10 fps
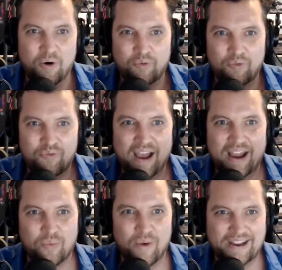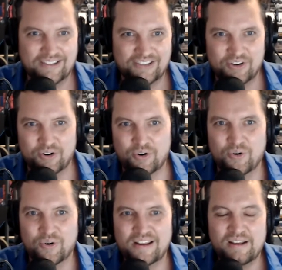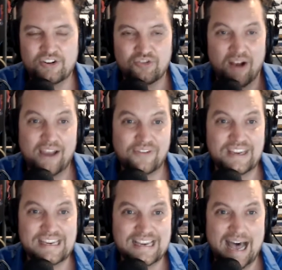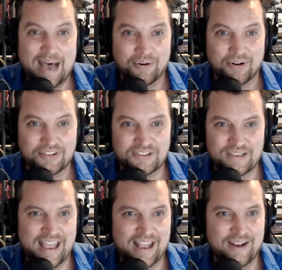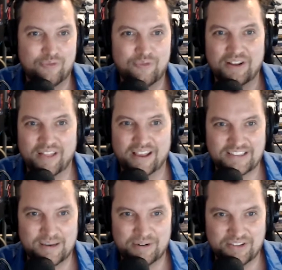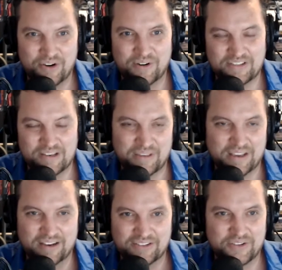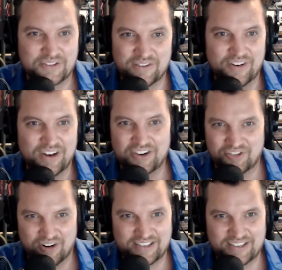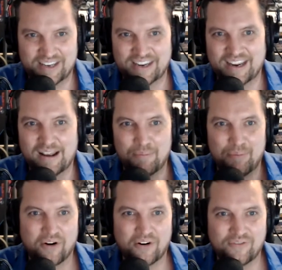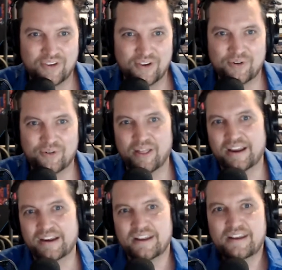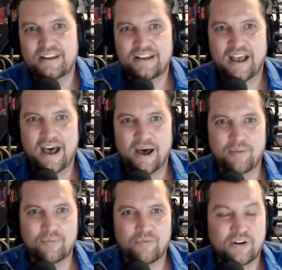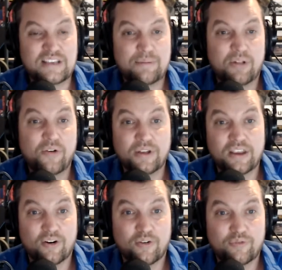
find ways to drive e-commerce and feel like somebody's owning something exclusive and interesting and a part of you? Like, for example, owning your